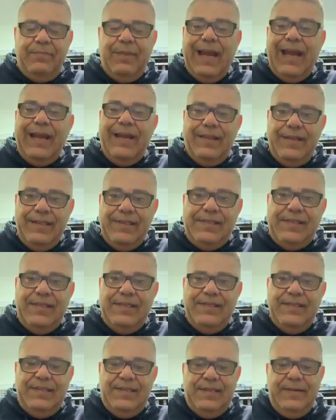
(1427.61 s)
part of this
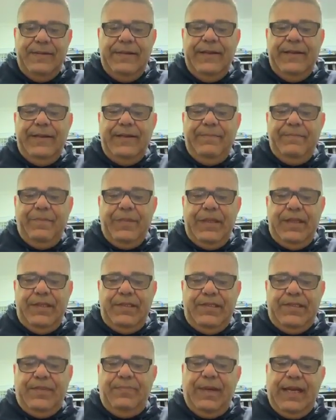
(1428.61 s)
is
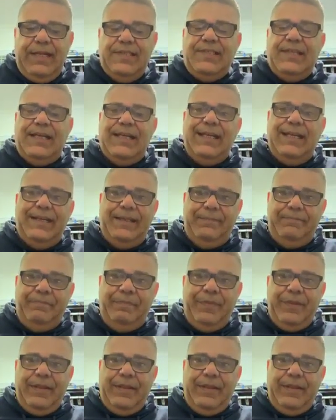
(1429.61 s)
to basically